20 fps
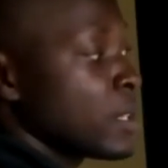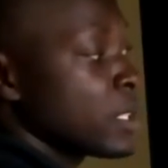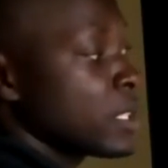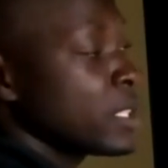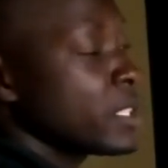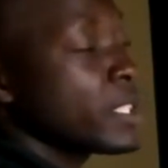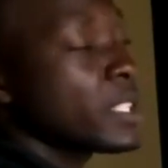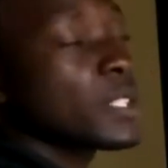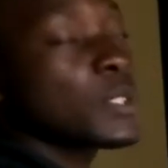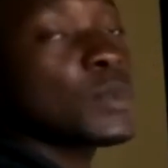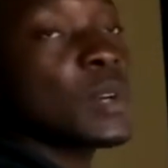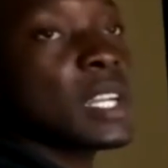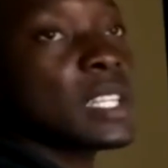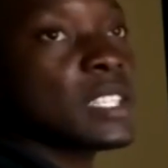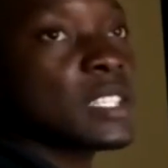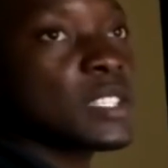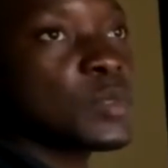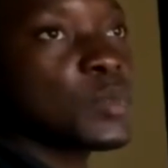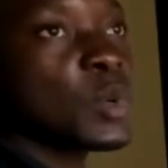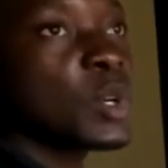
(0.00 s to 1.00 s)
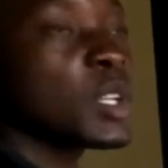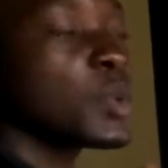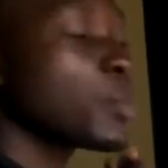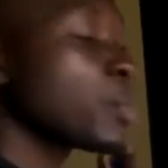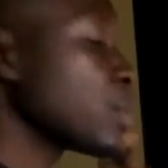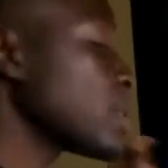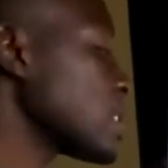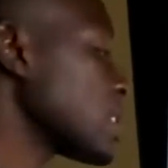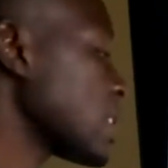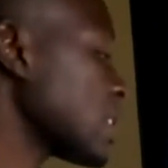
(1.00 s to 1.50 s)
This is what is more
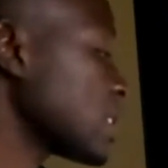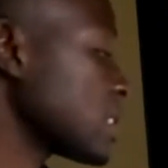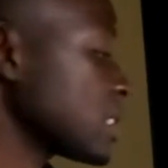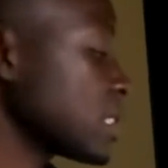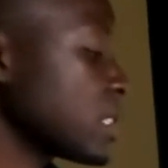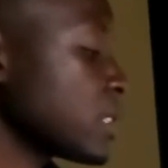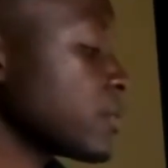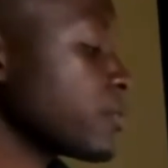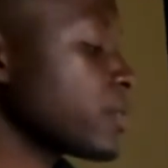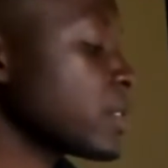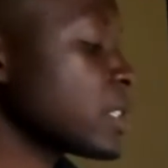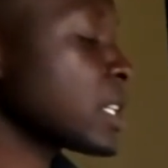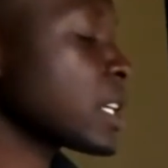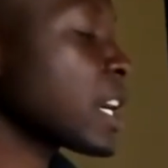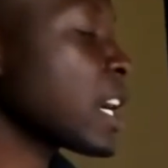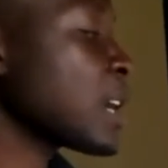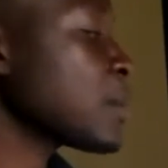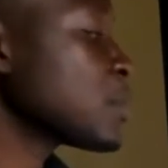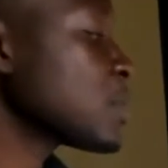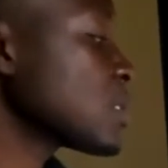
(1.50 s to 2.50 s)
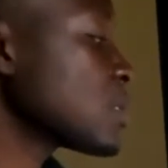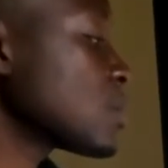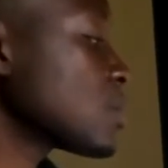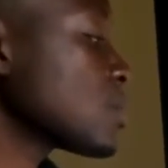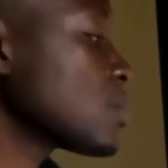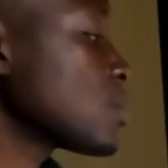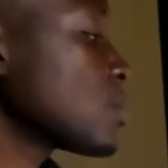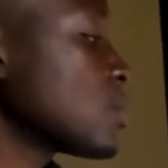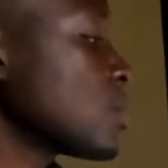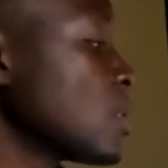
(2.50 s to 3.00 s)
important if it comes to
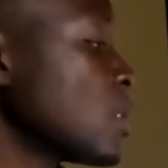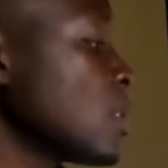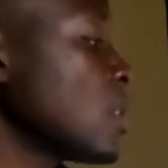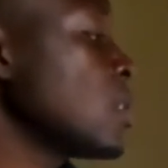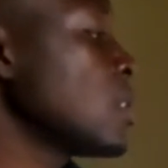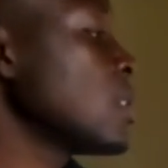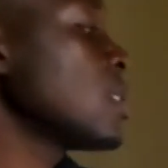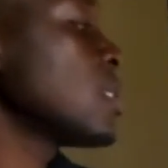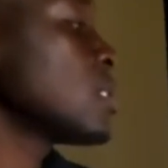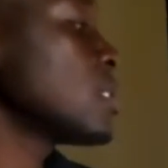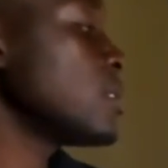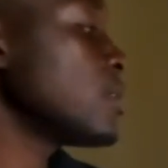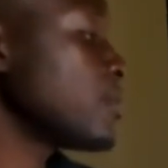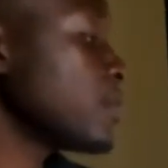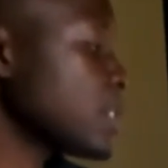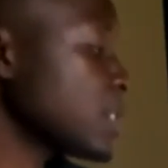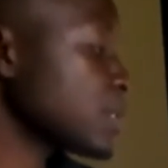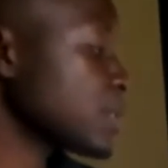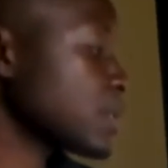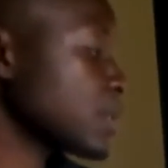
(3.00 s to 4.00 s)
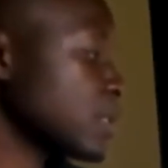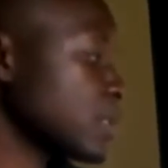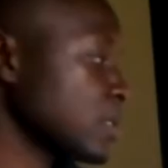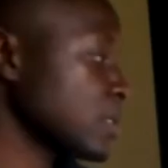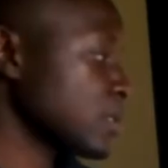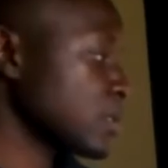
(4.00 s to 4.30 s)
division.